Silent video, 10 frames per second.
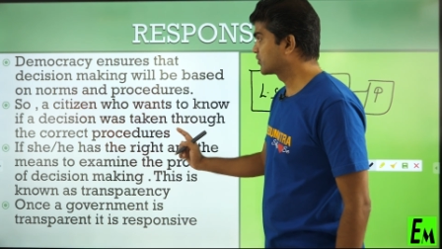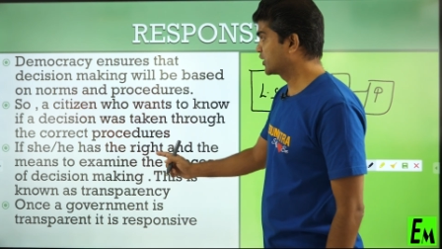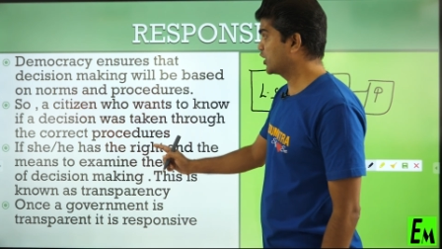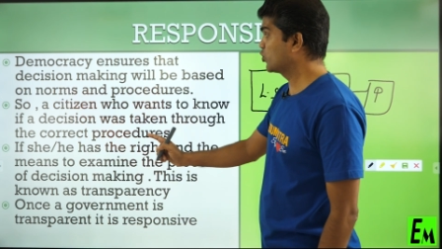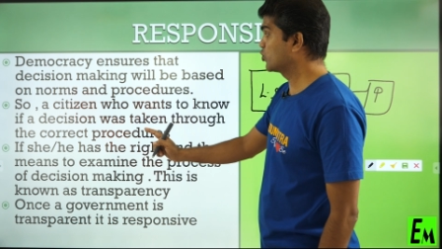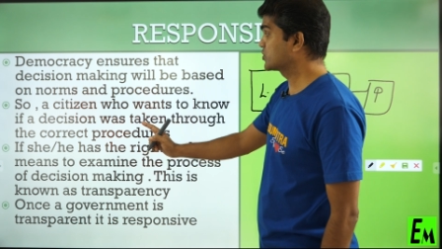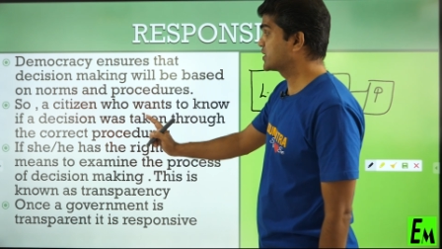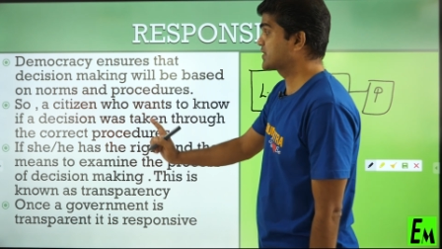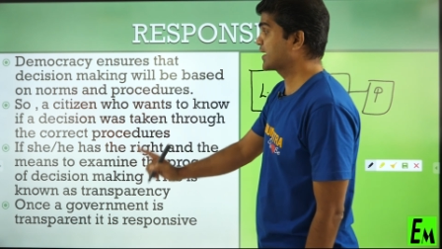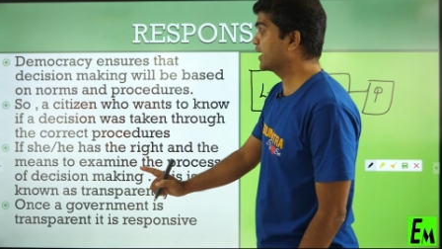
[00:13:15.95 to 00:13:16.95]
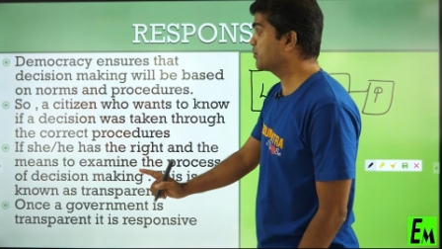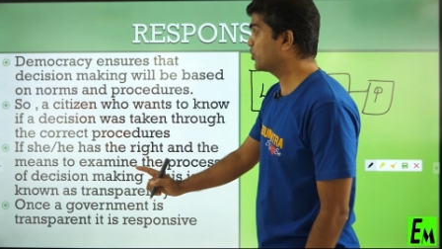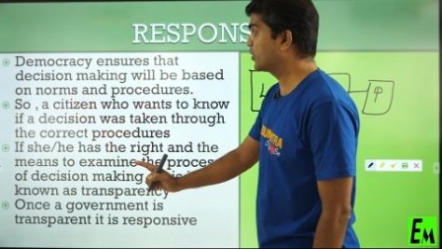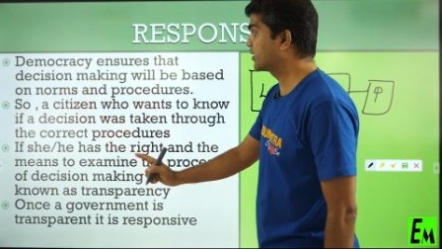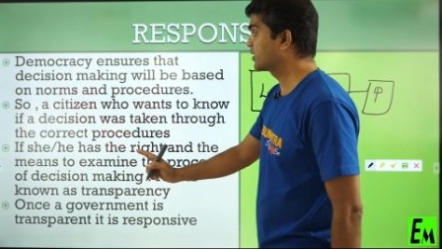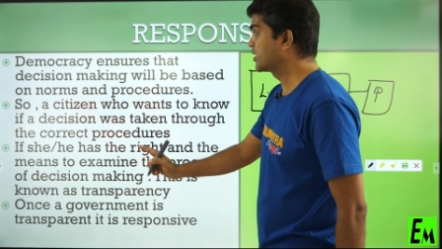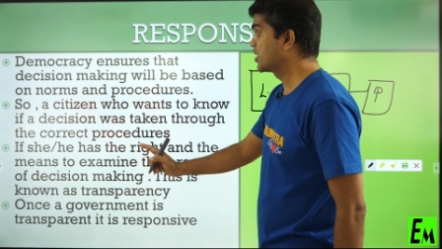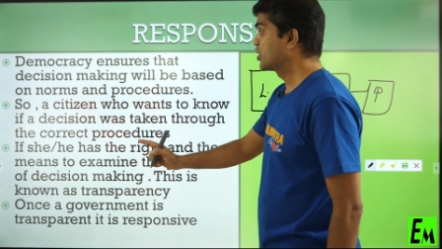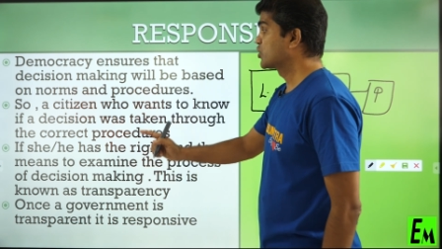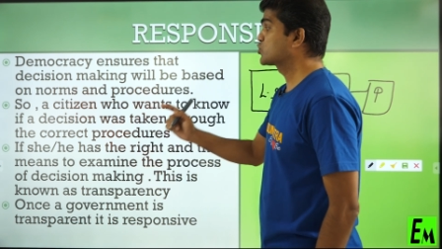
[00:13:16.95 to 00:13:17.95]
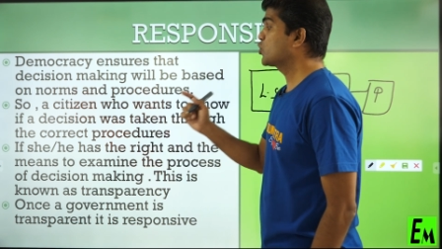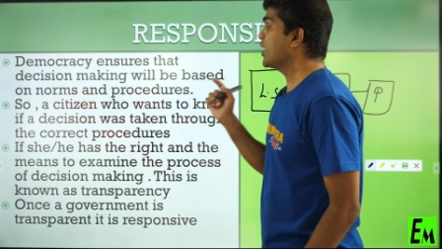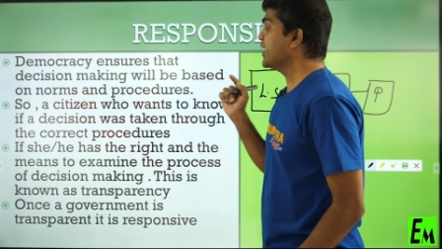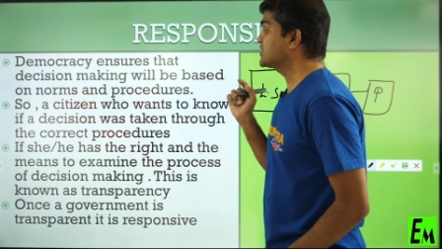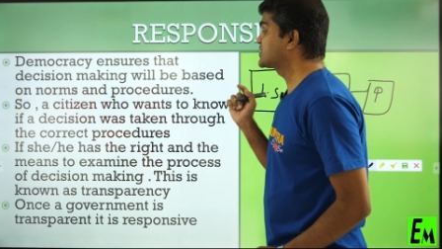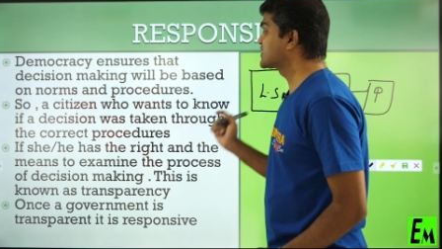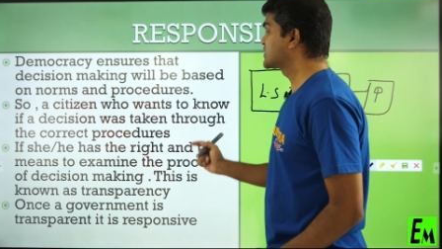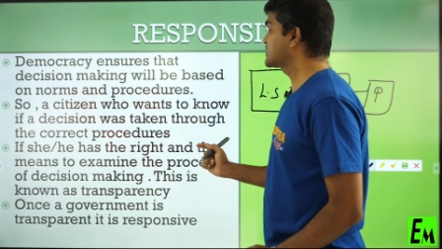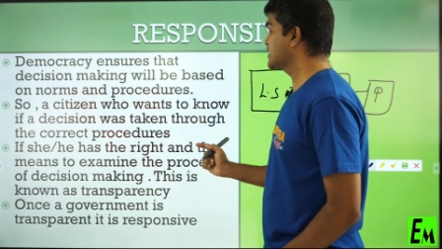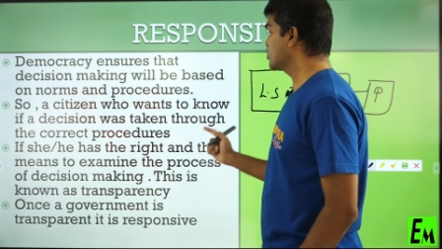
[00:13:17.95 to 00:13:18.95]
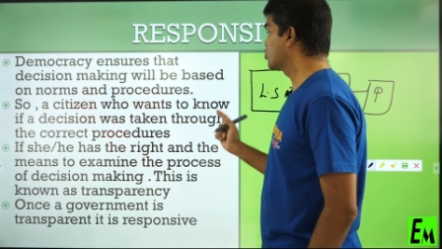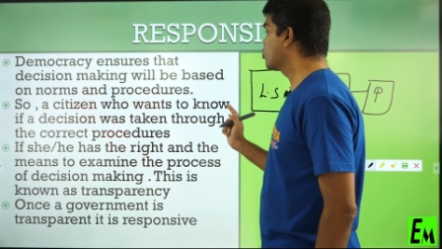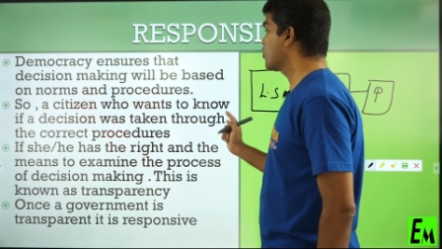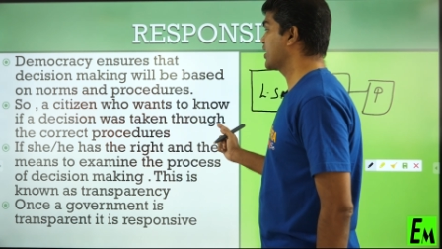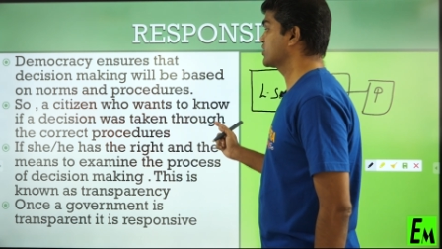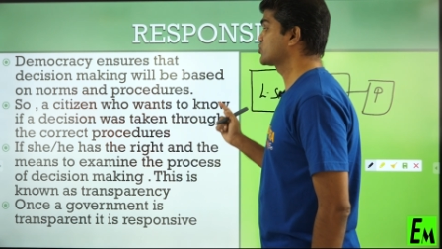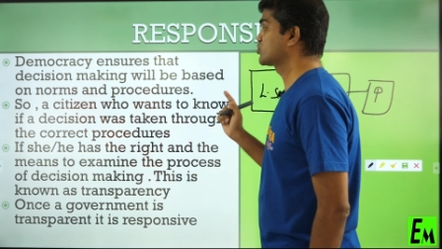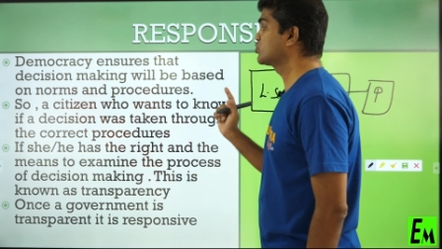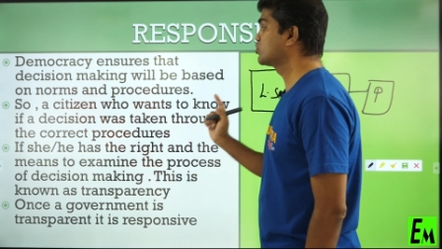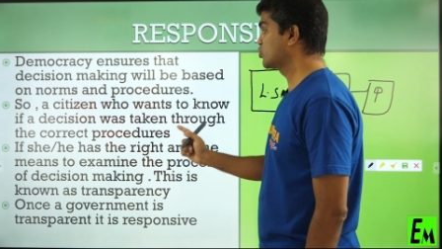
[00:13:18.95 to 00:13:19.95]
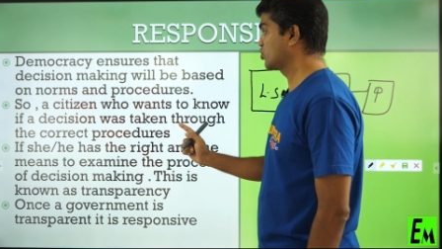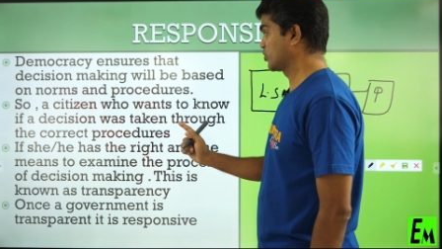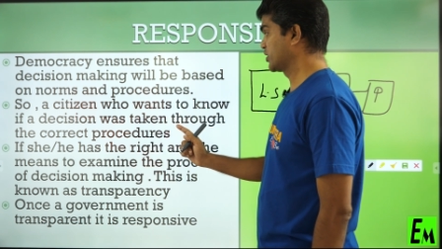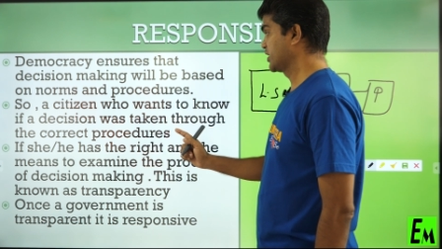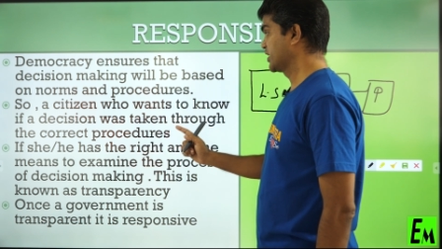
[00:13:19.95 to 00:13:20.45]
Now the second point, so a citizen who wants to know